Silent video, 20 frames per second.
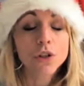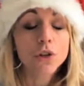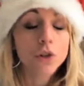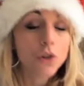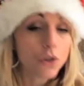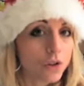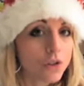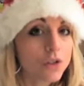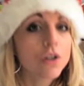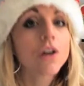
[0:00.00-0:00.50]

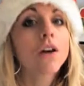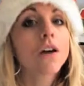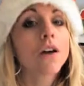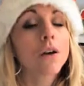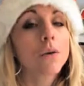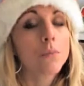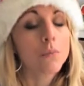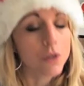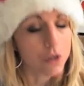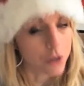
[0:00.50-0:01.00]
looked
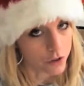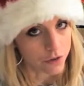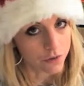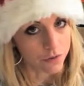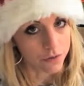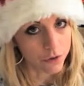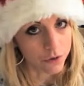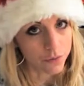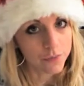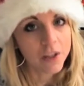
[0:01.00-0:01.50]

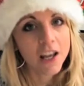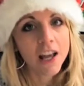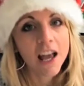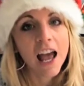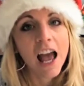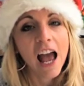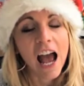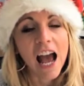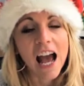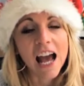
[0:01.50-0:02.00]
beautiful.
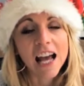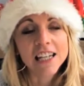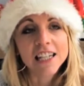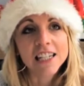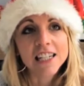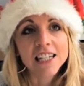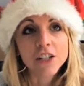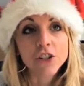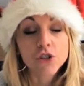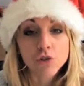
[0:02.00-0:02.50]
And
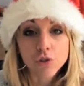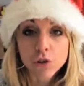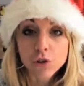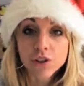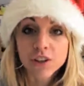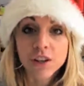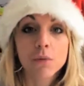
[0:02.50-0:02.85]
in truth,